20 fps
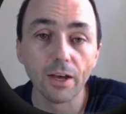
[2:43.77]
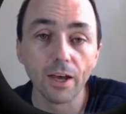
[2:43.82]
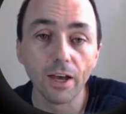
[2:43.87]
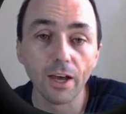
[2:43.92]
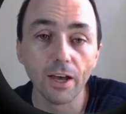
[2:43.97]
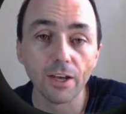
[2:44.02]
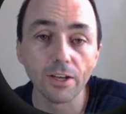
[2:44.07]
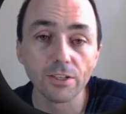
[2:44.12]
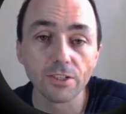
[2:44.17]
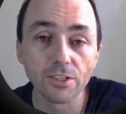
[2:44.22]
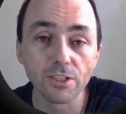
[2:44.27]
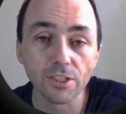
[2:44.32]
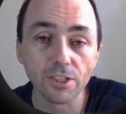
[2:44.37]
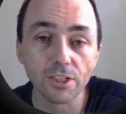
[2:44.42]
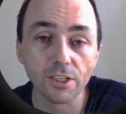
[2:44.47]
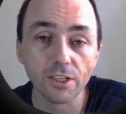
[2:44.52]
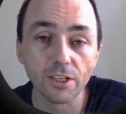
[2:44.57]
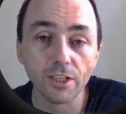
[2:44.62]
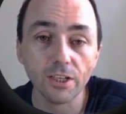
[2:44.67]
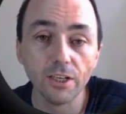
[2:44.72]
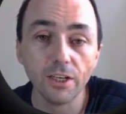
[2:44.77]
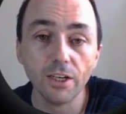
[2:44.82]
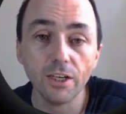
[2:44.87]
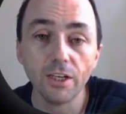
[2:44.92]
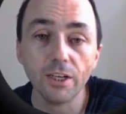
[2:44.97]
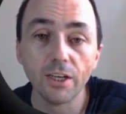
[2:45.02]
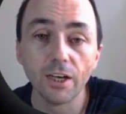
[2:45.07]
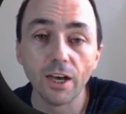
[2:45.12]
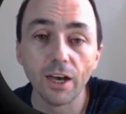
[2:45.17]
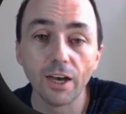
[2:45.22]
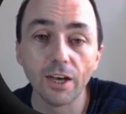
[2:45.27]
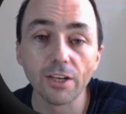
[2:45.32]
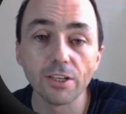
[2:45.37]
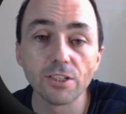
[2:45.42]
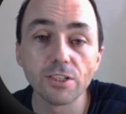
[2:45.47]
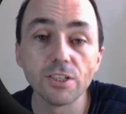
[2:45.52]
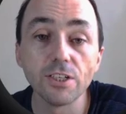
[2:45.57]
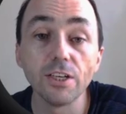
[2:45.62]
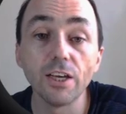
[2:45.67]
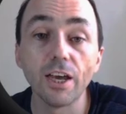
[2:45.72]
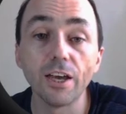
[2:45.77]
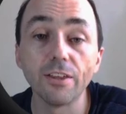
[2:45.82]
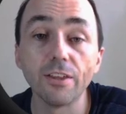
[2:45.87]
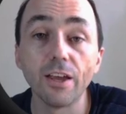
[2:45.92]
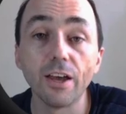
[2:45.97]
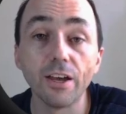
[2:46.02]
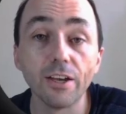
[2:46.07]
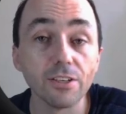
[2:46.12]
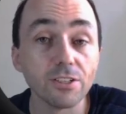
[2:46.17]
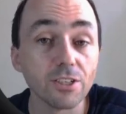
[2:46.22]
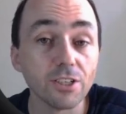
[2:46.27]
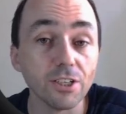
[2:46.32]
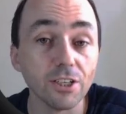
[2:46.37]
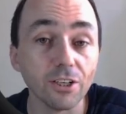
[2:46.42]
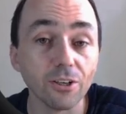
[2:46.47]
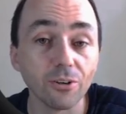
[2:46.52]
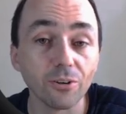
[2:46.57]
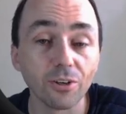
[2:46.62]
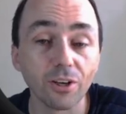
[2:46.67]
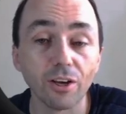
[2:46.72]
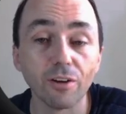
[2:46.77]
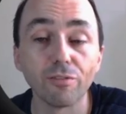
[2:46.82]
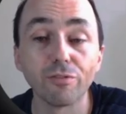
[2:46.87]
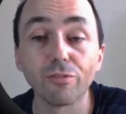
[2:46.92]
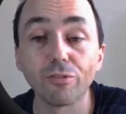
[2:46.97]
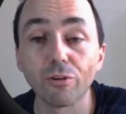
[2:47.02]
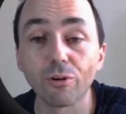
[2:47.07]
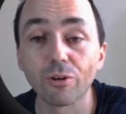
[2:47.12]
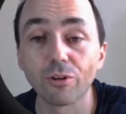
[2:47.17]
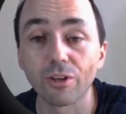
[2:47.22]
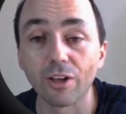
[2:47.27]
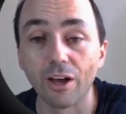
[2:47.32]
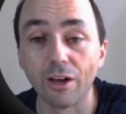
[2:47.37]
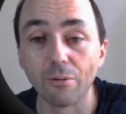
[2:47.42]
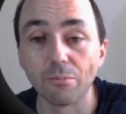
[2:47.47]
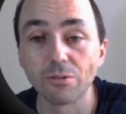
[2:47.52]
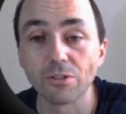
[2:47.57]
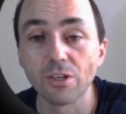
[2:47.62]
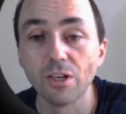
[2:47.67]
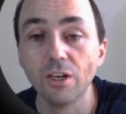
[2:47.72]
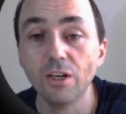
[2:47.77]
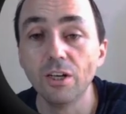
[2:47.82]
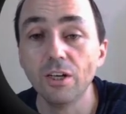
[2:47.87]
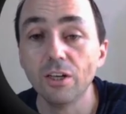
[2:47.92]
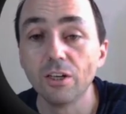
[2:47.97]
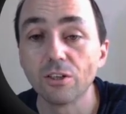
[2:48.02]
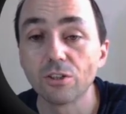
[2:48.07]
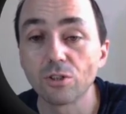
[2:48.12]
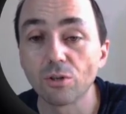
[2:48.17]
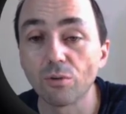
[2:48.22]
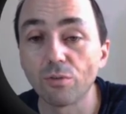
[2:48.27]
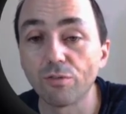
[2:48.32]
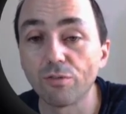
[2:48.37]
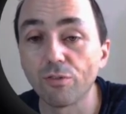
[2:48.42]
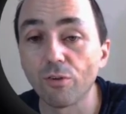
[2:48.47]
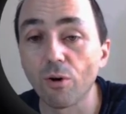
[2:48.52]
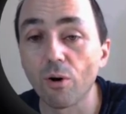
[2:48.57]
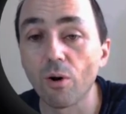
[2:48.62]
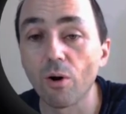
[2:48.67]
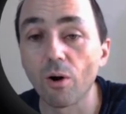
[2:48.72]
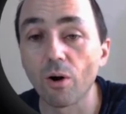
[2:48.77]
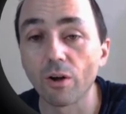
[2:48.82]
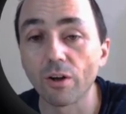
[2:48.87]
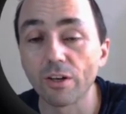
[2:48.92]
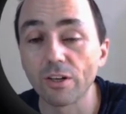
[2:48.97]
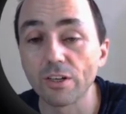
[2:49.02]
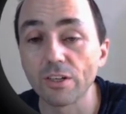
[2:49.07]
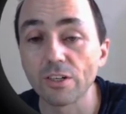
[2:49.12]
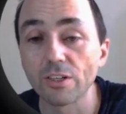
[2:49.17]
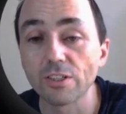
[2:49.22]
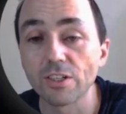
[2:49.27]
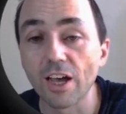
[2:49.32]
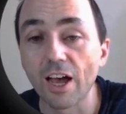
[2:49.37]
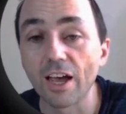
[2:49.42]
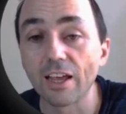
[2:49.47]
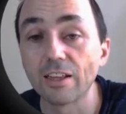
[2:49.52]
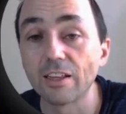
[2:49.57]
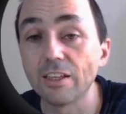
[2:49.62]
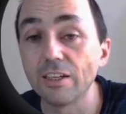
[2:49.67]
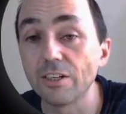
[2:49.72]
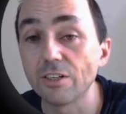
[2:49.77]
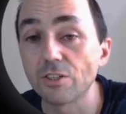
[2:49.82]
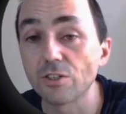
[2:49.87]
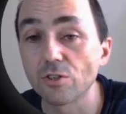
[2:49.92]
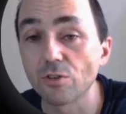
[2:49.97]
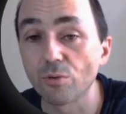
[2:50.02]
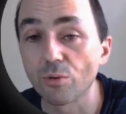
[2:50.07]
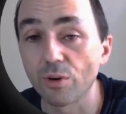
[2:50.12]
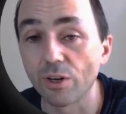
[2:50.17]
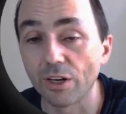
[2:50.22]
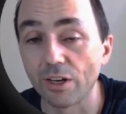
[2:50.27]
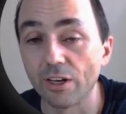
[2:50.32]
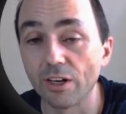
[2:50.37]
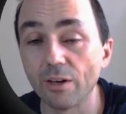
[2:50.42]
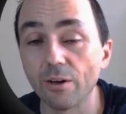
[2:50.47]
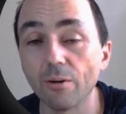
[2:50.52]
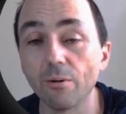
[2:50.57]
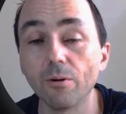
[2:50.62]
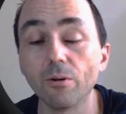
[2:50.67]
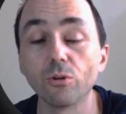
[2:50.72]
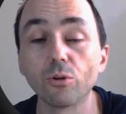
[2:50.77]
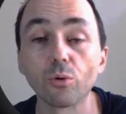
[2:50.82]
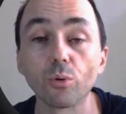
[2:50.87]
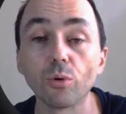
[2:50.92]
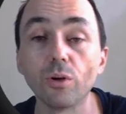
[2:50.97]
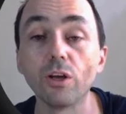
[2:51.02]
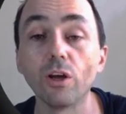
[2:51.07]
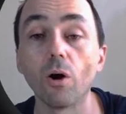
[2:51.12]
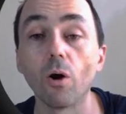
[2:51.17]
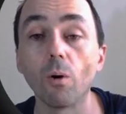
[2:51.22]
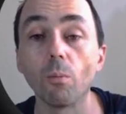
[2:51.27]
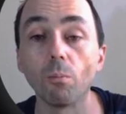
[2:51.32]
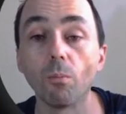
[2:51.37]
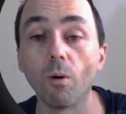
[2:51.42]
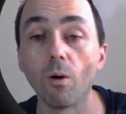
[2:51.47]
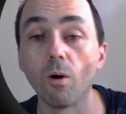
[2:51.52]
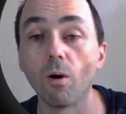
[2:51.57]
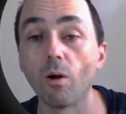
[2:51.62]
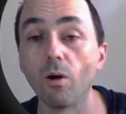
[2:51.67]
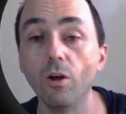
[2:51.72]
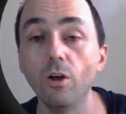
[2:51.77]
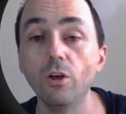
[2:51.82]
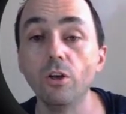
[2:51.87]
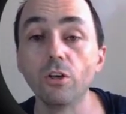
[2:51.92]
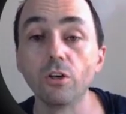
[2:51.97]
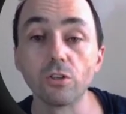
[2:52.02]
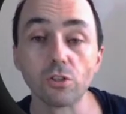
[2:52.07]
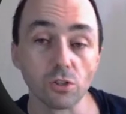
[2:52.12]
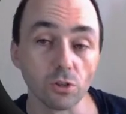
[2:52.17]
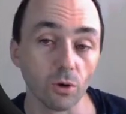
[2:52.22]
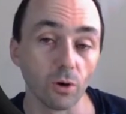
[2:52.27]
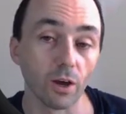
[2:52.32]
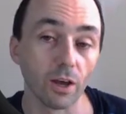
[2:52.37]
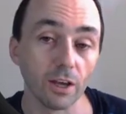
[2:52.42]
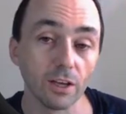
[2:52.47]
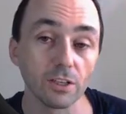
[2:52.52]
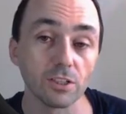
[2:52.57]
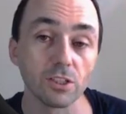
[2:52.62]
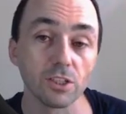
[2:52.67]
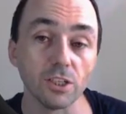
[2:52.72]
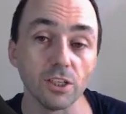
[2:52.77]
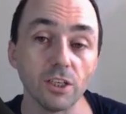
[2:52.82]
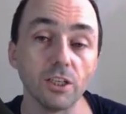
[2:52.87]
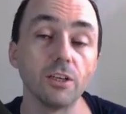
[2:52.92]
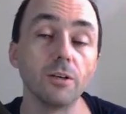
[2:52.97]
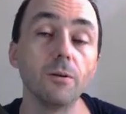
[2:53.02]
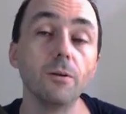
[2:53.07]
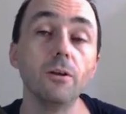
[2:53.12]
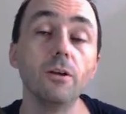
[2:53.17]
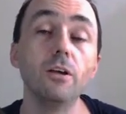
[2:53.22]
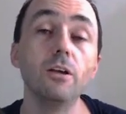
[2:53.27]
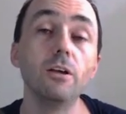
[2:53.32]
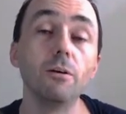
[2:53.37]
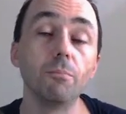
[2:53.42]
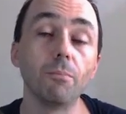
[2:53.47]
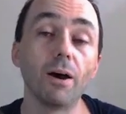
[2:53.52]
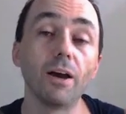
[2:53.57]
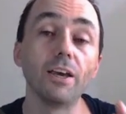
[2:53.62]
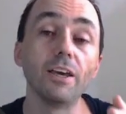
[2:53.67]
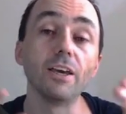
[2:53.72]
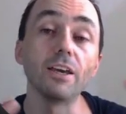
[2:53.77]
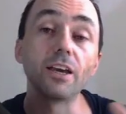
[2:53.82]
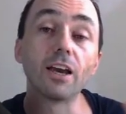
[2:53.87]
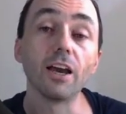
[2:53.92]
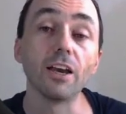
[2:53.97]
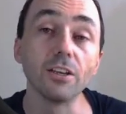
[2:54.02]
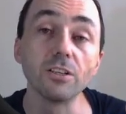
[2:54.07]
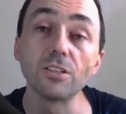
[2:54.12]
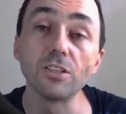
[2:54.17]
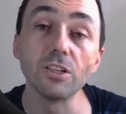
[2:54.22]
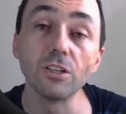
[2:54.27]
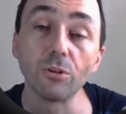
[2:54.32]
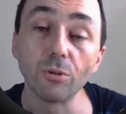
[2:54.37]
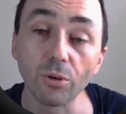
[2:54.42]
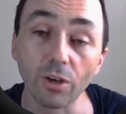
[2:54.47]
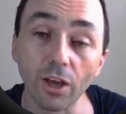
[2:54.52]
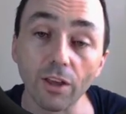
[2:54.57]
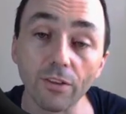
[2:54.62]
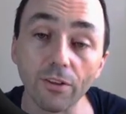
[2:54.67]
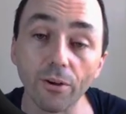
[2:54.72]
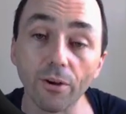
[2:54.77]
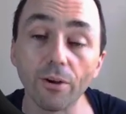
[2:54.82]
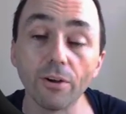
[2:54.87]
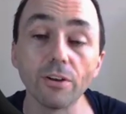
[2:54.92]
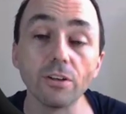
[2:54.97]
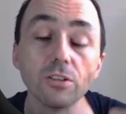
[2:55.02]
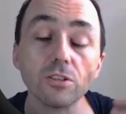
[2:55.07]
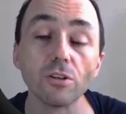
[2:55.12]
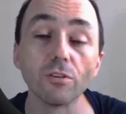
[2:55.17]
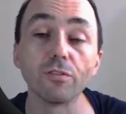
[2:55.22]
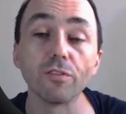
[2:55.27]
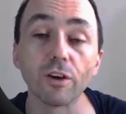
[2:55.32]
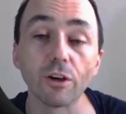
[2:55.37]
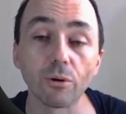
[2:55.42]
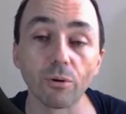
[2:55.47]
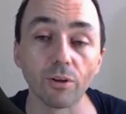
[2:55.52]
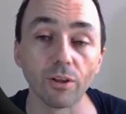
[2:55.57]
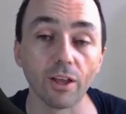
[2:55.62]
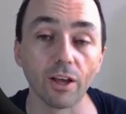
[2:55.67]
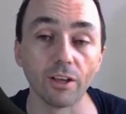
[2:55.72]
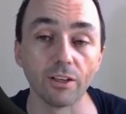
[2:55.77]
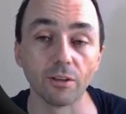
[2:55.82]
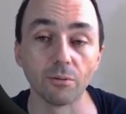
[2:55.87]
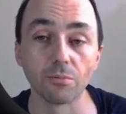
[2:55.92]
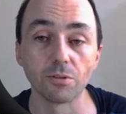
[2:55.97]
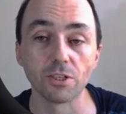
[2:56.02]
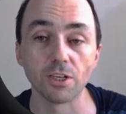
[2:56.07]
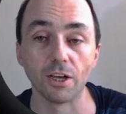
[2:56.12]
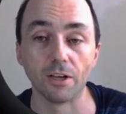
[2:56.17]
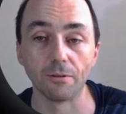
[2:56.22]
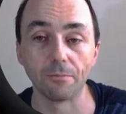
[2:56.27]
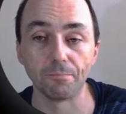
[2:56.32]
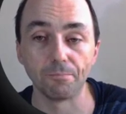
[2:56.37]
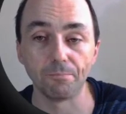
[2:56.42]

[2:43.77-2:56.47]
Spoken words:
AC, AC, and AC. Okay, 4 times. So 4 is at least 3 or more. So AC, buying AC together, is a frequent item set.